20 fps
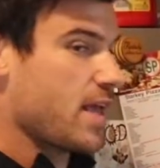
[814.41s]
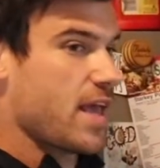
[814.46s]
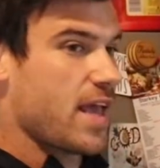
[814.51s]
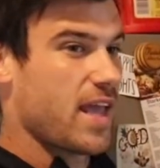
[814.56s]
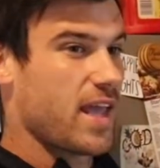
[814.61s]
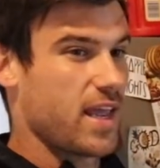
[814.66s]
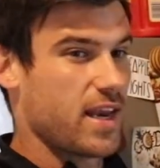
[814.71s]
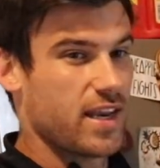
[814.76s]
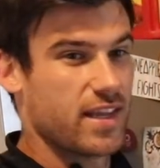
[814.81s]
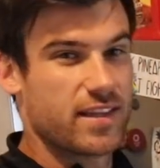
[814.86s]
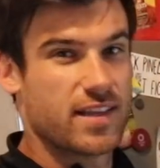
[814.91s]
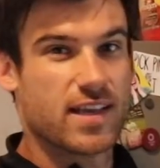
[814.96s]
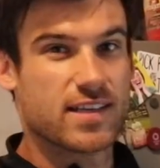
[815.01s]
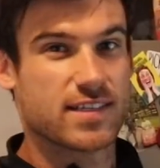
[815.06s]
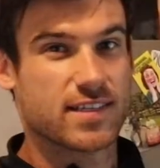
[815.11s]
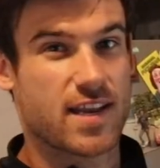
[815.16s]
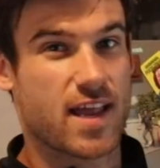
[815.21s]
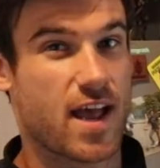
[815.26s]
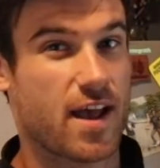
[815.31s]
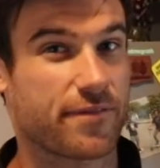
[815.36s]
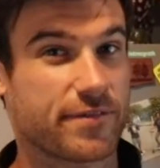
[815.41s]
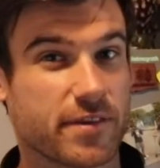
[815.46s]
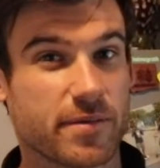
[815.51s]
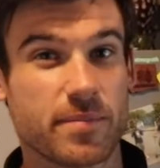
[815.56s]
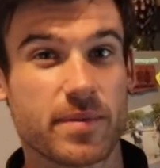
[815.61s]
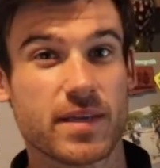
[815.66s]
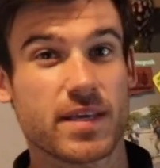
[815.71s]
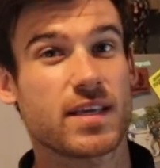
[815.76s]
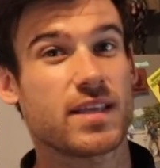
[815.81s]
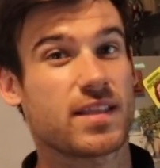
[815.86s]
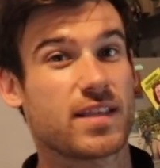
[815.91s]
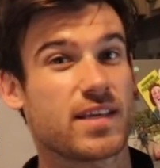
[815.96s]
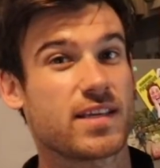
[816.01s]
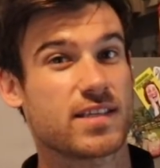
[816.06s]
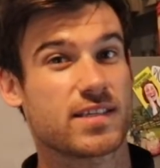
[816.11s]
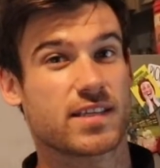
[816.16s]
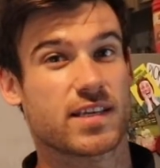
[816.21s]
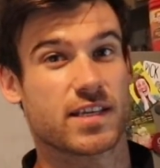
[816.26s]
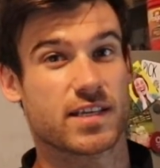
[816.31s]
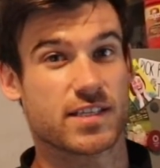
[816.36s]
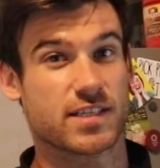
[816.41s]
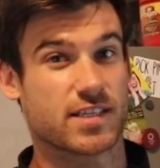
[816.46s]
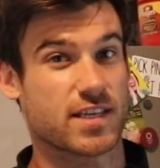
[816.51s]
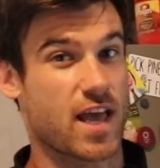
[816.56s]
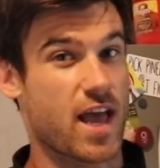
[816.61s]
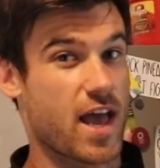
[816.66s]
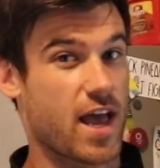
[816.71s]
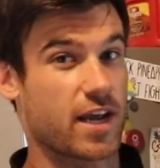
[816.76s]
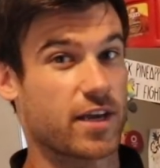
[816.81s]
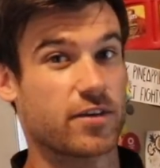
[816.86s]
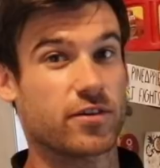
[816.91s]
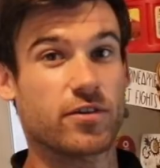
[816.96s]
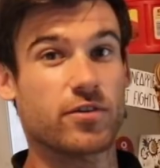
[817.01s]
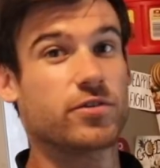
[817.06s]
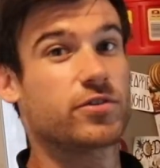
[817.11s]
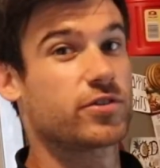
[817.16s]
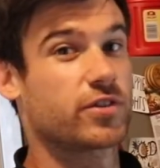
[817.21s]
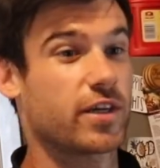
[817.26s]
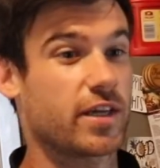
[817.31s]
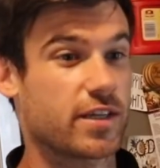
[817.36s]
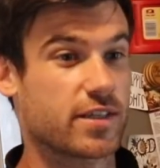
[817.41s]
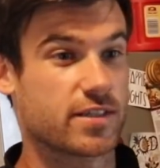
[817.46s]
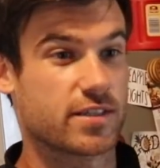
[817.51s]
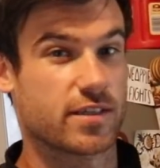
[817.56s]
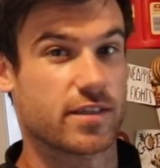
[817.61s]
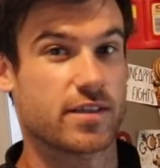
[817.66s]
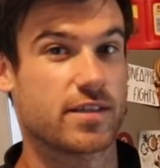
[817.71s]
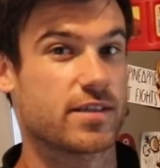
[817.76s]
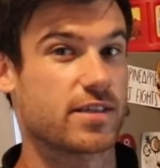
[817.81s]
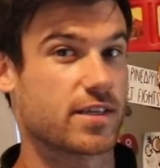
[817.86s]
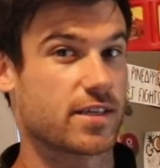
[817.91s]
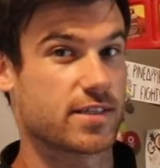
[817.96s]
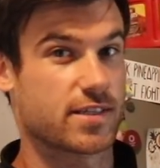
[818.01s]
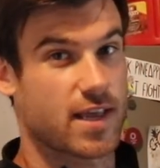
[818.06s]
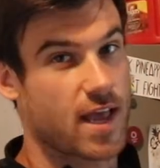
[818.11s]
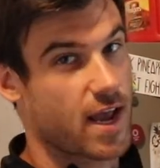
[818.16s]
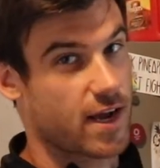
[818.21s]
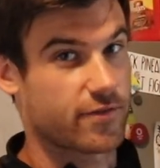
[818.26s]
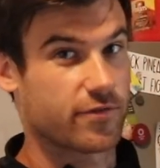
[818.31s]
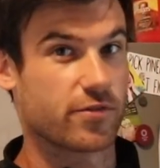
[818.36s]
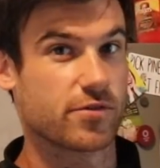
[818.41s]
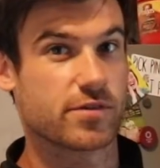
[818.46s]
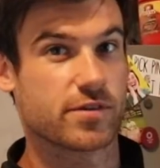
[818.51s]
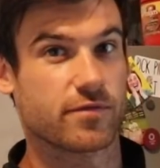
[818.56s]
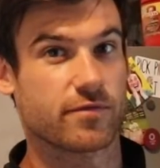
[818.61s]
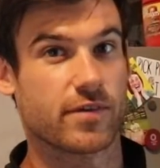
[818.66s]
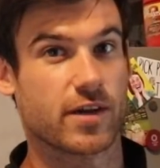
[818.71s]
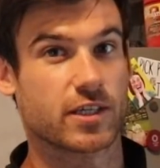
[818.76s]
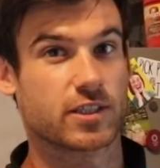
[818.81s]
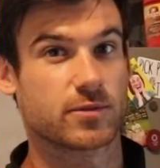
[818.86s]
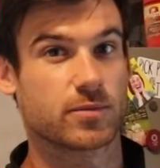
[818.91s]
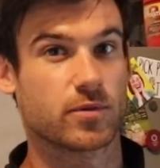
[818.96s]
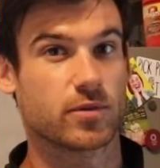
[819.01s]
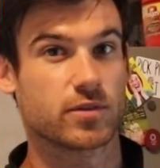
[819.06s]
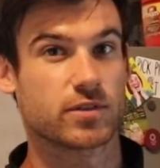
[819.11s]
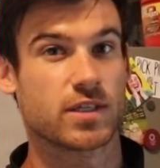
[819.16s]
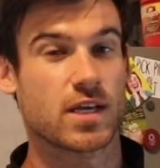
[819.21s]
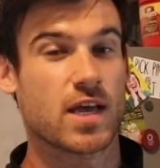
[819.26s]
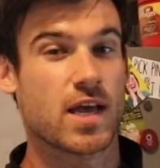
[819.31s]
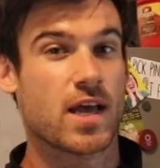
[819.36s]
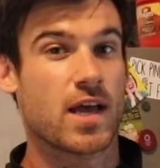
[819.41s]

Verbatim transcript: And it doesn't have to be these exact nutrients and these exact fruits and vegetables.